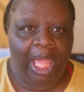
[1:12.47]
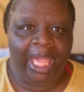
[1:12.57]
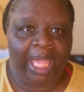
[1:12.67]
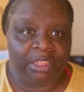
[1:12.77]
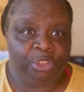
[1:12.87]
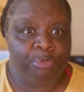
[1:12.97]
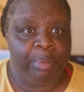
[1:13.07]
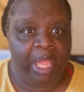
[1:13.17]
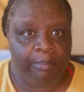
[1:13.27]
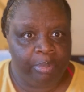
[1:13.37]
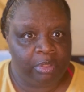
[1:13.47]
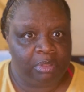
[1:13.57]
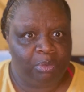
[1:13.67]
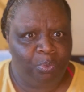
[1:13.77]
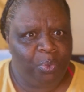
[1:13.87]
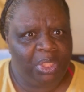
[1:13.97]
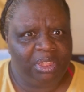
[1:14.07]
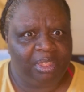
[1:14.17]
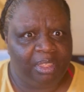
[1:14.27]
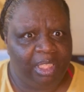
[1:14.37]
I got two Pampers.
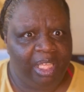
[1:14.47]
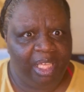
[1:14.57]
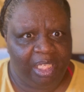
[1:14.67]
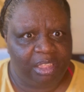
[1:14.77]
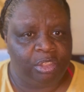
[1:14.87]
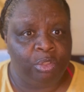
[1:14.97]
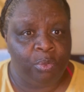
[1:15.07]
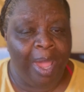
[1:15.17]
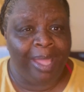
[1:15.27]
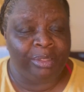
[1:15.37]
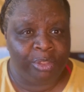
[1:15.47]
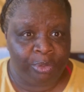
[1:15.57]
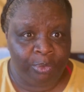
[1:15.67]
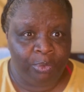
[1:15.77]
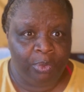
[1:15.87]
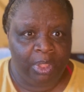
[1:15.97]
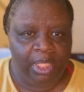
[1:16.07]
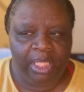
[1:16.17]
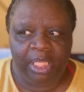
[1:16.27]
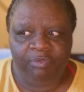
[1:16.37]
What the heck do I do?
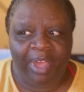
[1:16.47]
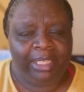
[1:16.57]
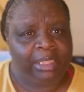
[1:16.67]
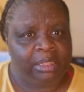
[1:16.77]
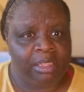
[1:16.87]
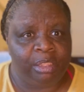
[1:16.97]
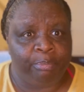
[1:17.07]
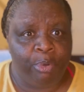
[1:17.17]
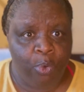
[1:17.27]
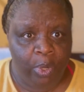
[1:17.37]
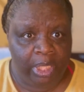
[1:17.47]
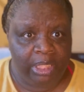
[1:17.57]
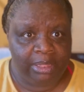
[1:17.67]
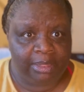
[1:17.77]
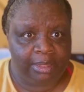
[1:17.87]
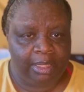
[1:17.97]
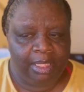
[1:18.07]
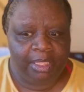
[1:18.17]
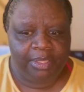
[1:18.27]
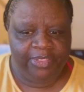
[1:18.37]
if I get to the point
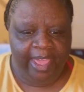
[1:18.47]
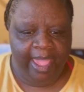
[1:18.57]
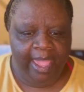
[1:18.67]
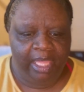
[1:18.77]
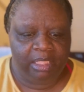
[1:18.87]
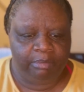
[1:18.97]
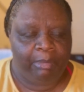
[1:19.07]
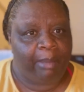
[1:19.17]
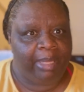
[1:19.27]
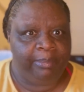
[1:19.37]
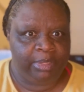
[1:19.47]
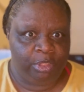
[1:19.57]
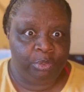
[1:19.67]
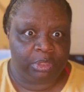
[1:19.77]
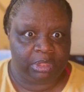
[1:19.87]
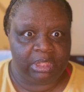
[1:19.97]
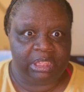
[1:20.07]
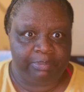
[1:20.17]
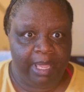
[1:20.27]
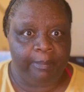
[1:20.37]
that my baby uses
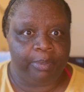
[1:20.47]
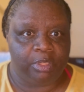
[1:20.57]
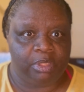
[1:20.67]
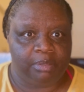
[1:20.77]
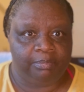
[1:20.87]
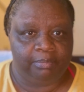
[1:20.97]
these Pampers.